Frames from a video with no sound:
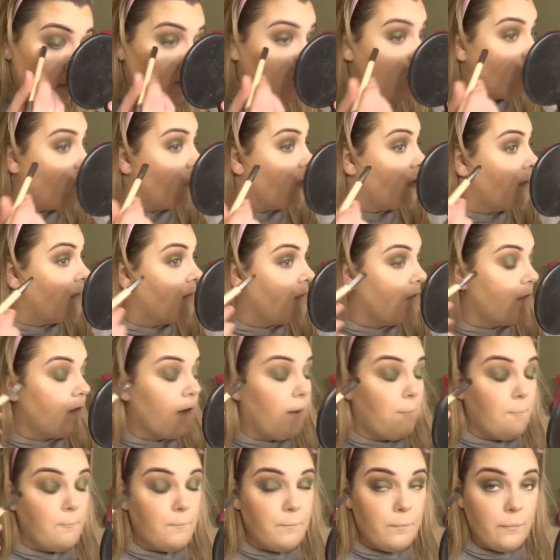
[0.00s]
Just
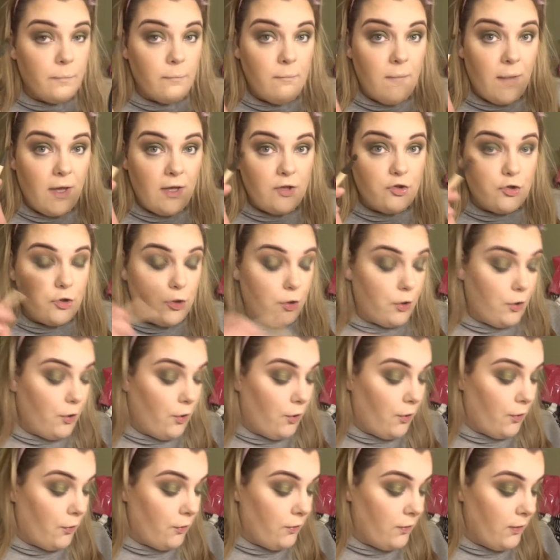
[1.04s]
make
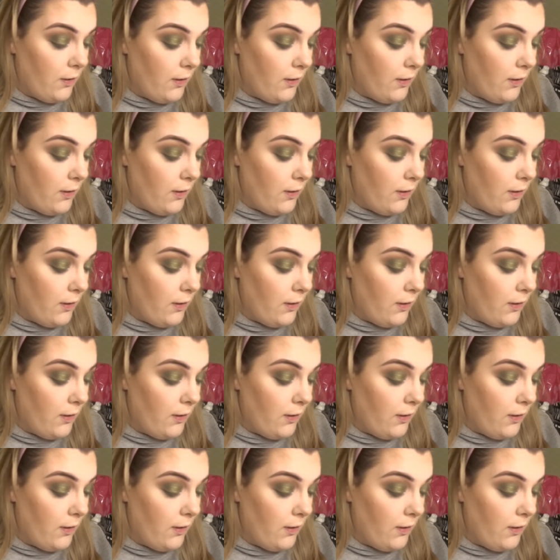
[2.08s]
sure,